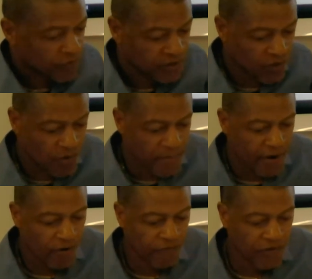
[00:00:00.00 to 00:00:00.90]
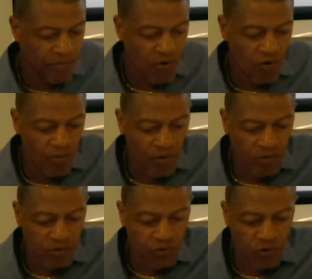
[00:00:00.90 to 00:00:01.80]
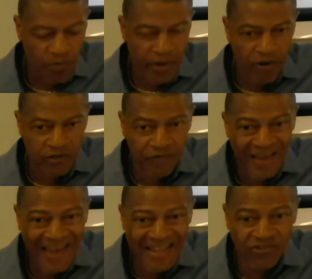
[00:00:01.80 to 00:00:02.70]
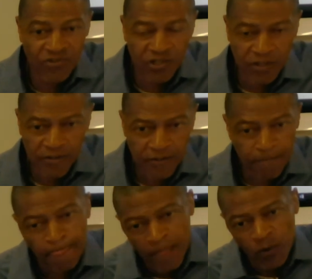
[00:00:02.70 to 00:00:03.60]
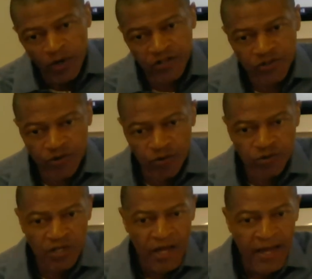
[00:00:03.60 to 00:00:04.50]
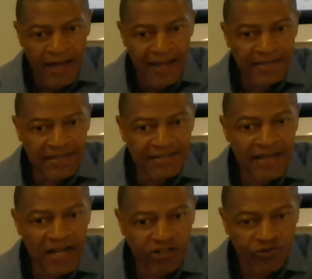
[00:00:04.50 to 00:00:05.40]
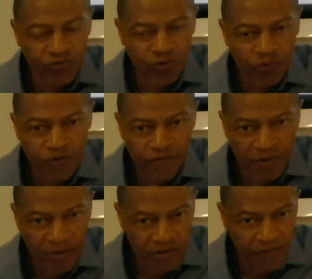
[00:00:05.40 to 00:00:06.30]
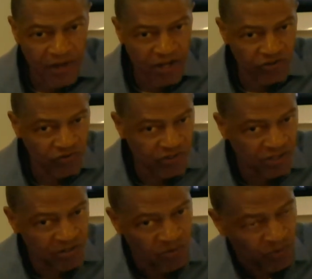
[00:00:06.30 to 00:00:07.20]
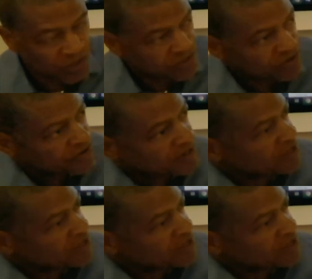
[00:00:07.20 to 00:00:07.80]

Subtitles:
we deal with male and female hormones, we know males have androgens. We consider those testosterone. Females have estrogen. We consider that